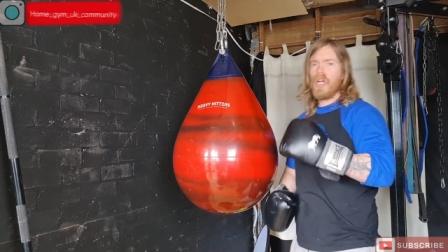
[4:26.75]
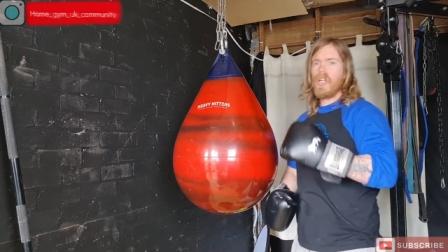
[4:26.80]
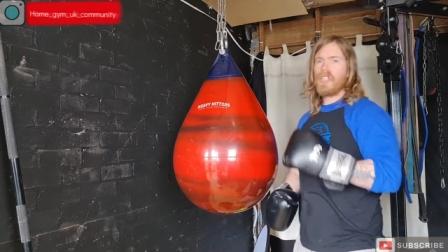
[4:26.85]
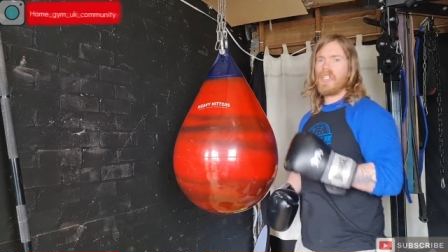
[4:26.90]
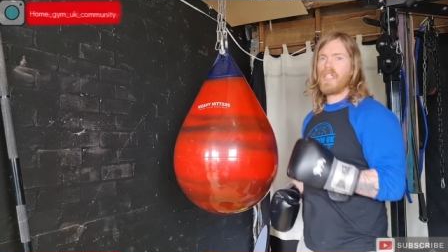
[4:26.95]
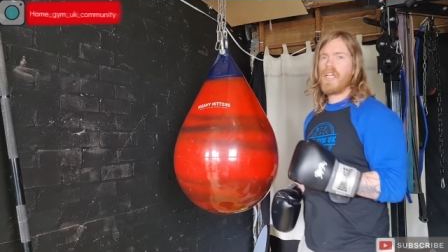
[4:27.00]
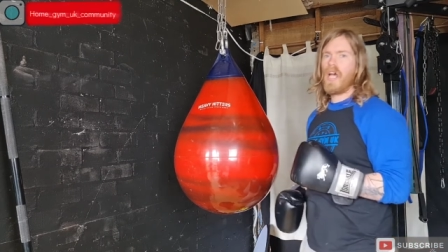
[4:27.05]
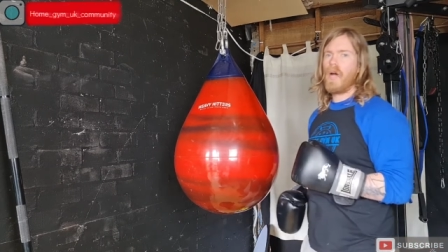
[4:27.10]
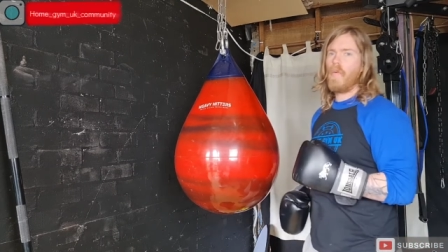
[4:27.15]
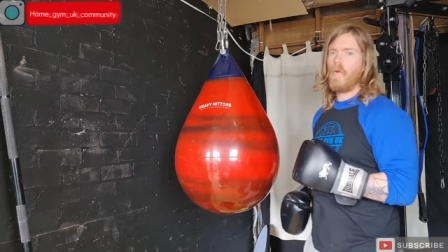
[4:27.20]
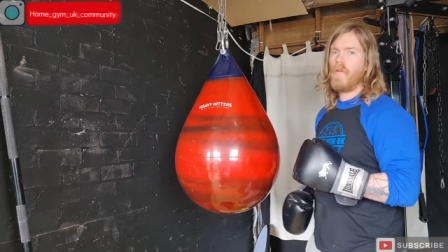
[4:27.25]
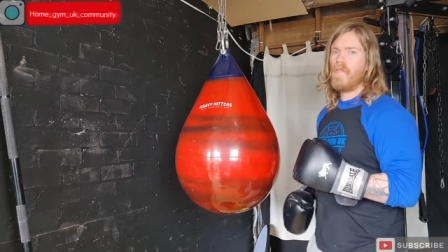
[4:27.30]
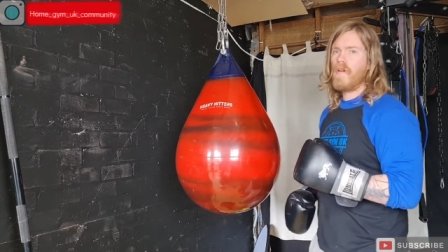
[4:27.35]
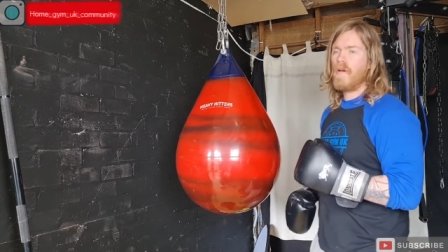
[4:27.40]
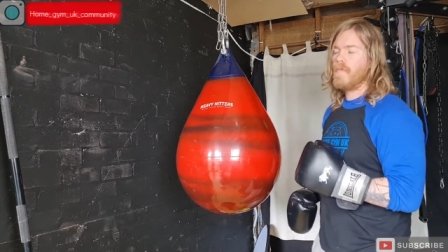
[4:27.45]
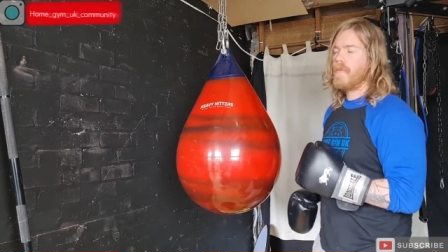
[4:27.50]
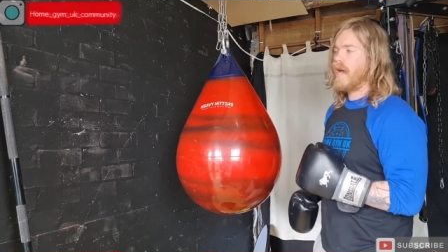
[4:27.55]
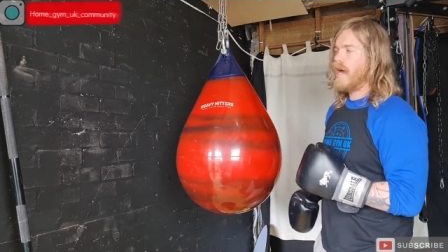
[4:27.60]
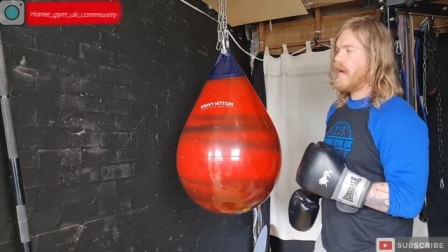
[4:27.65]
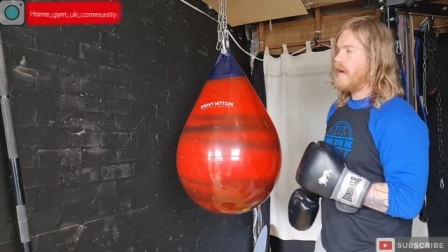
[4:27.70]
So get one of
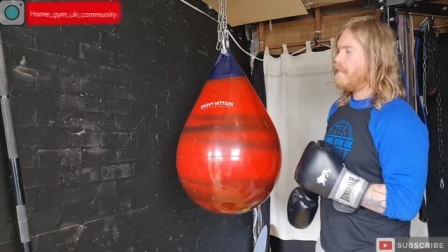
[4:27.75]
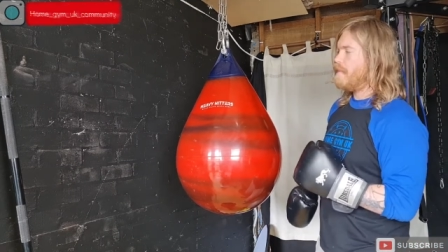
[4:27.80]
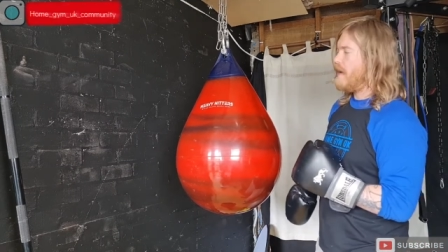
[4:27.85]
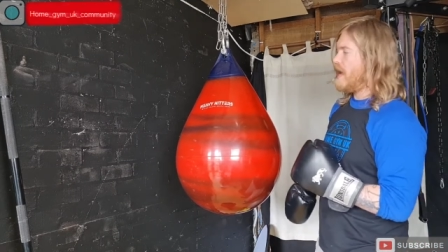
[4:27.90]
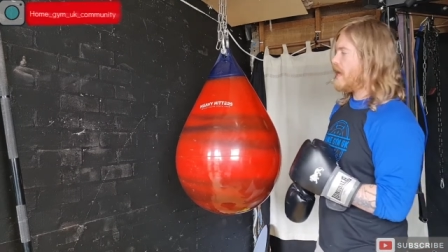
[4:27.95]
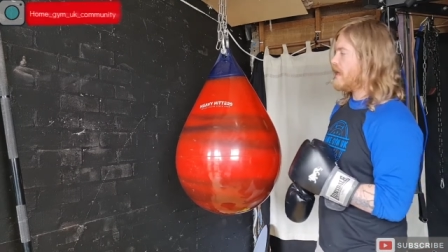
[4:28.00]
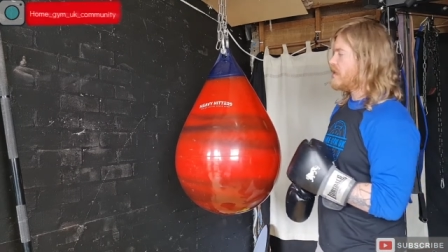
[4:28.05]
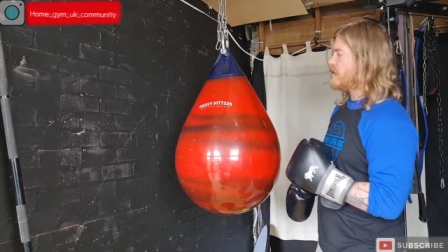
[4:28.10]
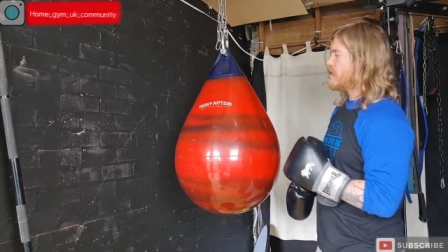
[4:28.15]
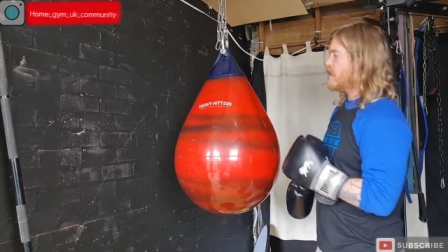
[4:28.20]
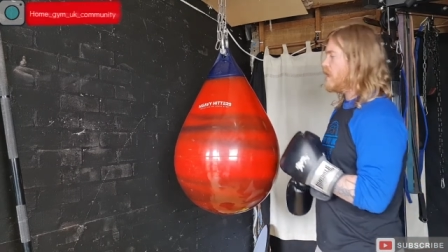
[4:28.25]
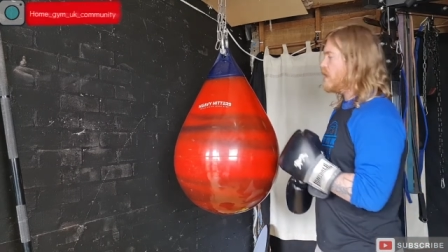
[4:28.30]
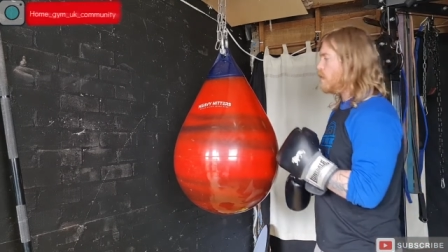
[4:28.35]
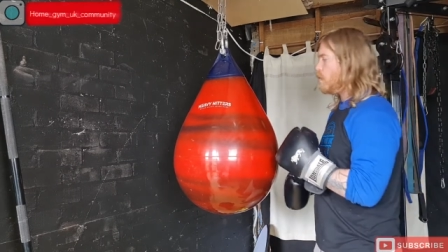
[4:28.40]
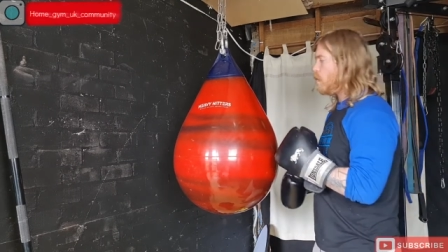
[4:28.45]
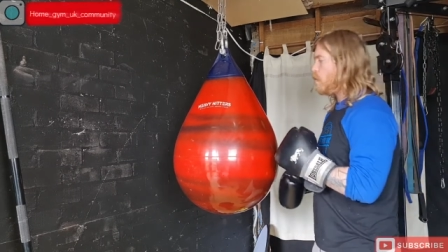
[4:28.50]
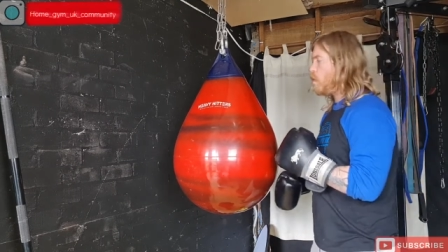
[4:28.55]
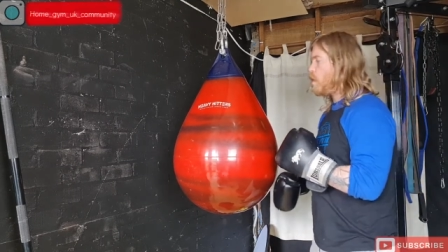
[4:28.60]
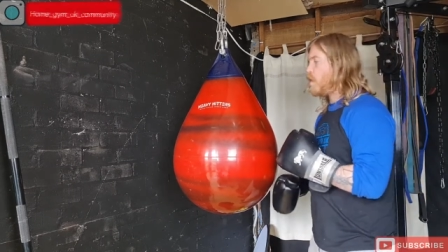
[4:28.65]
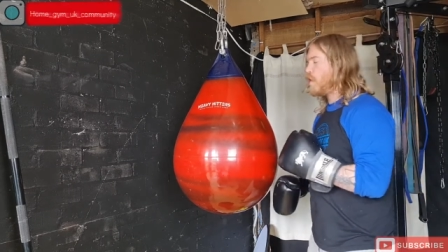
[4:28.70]
them lighter bags, it
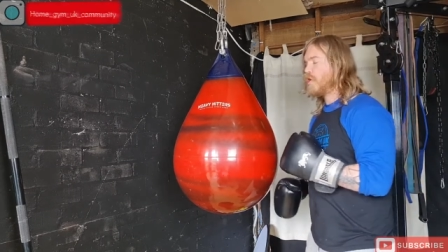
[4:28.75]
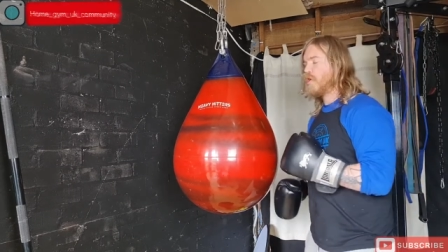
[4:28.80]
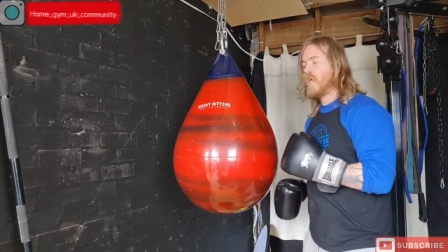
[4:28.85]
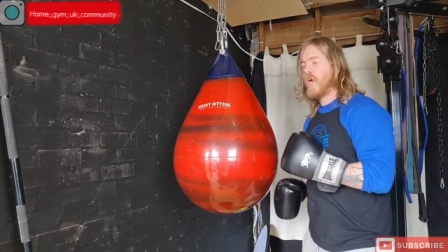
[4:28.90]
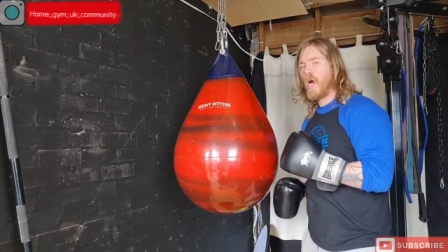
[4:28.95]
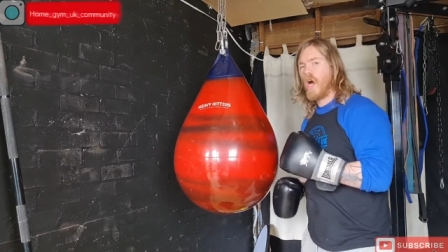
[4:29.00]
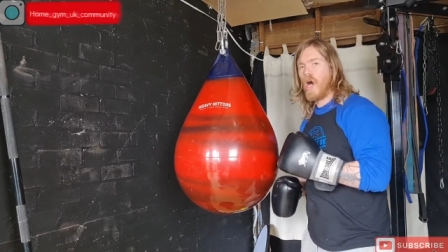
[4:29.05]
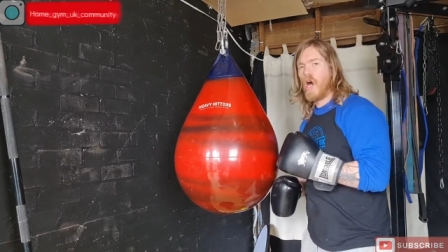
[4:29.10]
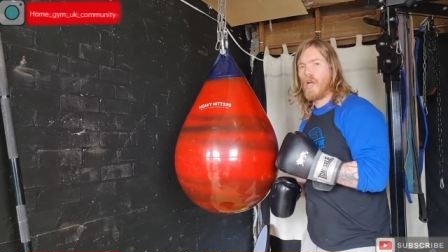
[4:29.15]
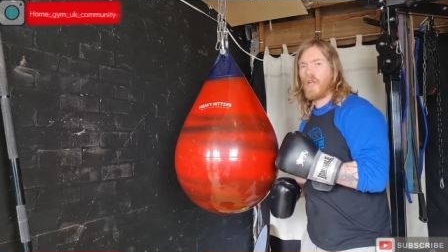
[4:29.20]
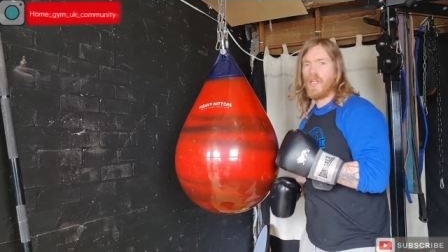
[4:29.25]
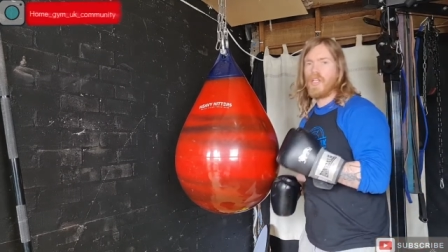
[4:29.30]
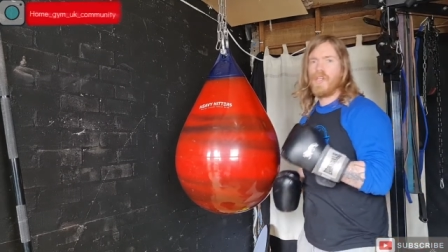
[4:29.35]
will work you hard,